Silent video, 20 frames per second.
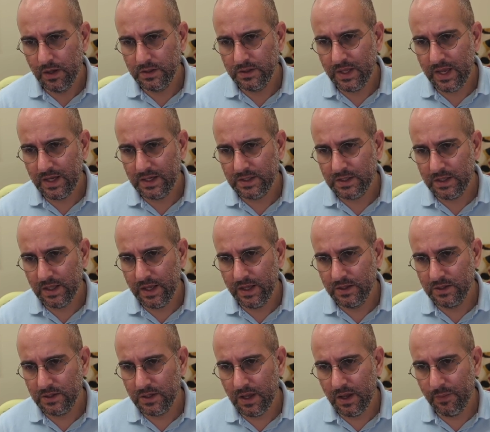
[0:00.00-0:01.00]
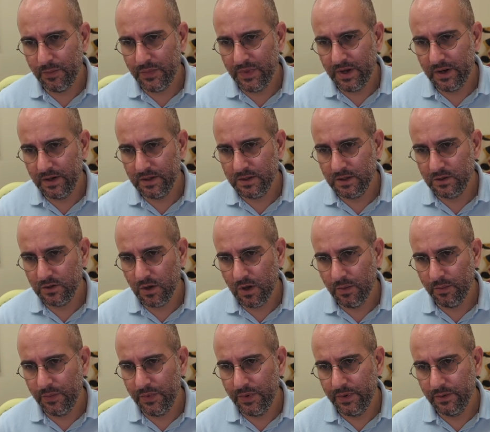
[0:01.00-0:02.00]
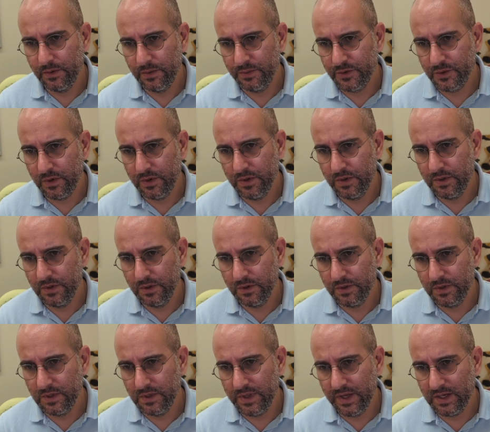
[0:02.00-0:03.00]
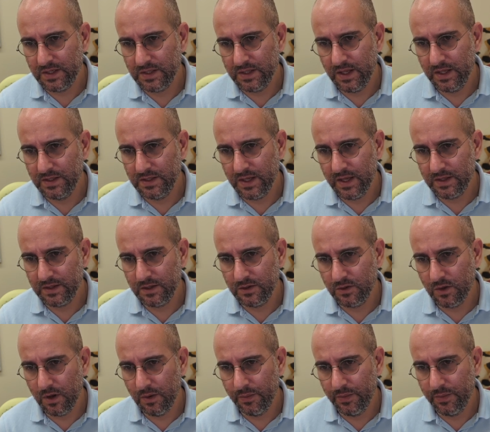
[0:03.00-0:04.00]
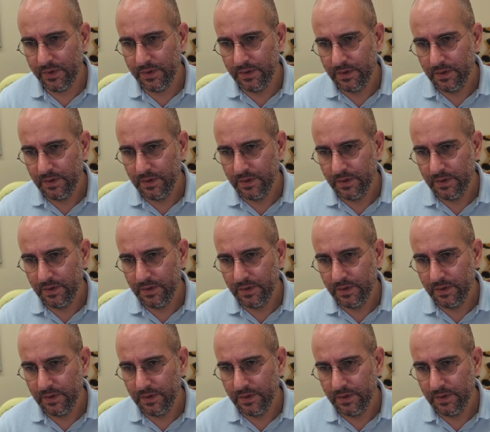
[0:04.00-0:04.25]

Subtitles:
dashed lines up there at the top. Oops, sorry, no, the dashed lines at the top,